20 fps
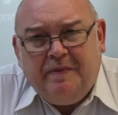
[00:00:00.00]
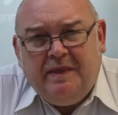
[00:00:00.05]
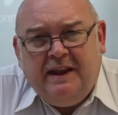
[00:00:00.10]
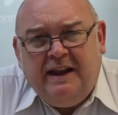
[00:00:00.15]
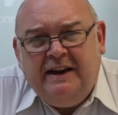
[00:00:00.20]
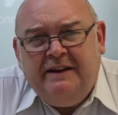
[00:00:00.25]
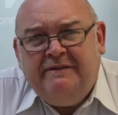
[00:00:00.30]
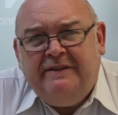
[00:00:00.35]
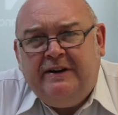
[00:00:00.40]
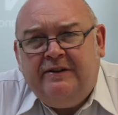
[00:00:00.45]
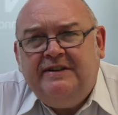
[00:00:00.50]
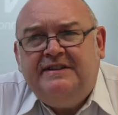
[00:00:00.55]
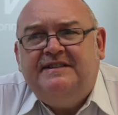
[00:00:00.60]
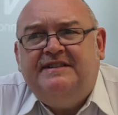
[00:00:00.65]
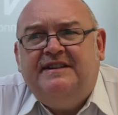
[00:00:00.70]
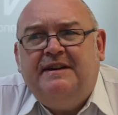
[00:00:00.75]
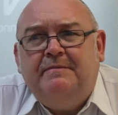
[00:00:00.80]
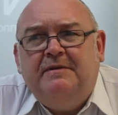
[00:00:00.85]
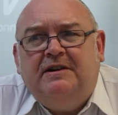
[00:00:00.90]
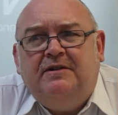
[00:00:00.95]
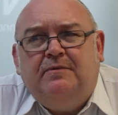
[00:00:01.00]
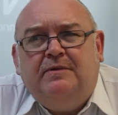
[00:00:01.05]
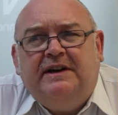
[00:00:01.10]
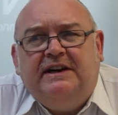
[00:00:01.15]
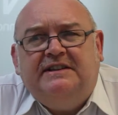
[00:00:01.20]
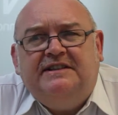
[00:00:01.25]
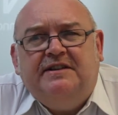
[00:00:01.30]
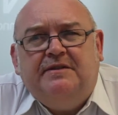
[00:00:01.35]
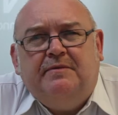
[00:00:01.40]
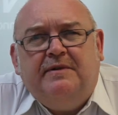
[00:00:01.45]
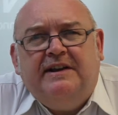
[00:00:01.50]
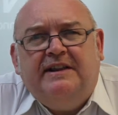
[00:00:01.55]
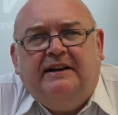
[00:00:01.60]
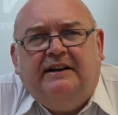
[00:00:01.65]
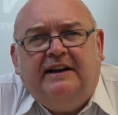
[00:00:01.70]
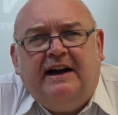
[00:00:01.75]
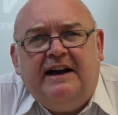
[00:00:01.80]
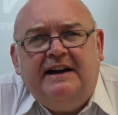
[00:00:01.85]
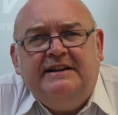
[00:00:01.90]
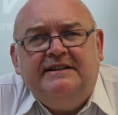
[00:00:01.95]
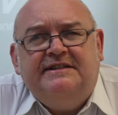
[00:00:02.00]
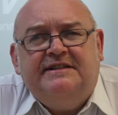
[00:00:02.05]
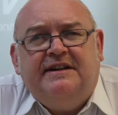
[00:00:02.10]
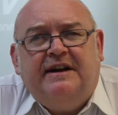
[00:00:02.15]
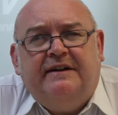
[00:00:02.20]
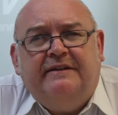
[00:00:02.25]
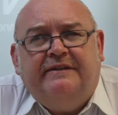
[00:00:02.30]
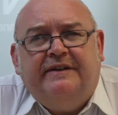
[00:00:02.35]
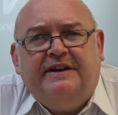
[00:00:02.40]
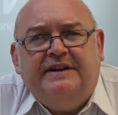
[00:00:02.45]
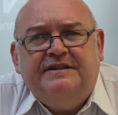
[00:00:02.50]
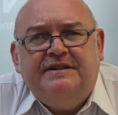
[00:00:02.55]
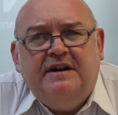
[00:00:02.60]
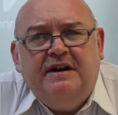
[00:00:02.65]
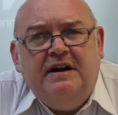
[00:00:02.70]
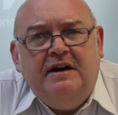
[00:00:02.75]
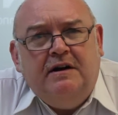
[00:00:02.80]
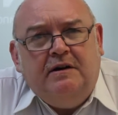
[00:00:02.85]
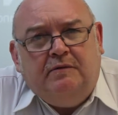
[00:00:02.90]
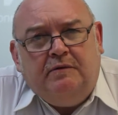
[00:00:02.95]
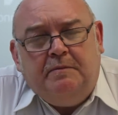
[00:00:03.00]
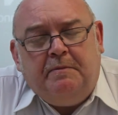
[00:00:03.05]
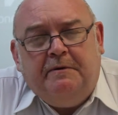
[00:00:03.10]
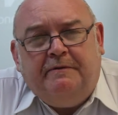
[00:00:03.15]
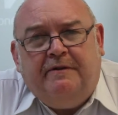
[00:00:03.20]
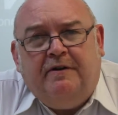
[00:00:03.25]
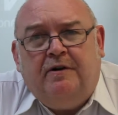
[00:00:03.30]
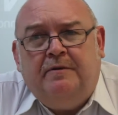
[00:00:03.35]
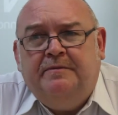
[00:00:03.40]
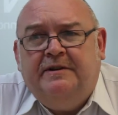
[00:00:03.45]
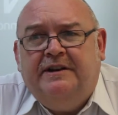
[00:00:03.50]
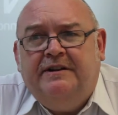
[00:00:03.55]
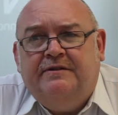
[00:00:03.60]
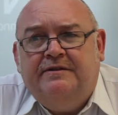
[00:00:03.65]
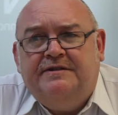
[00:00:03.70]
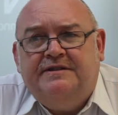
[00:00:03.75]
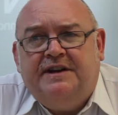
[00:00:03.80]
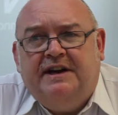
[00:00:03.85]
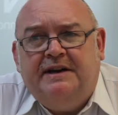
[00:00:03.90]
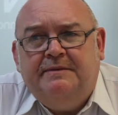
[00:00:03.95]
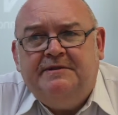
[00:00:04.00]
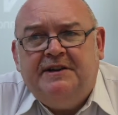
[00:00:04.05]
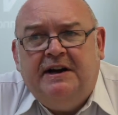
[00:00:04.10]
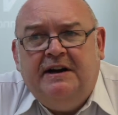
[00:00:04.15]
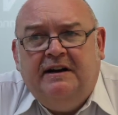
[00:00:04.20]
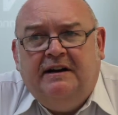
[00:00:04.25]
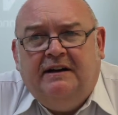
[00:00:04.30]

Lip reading: In a very similar way to the way that line surveys were performed in those times,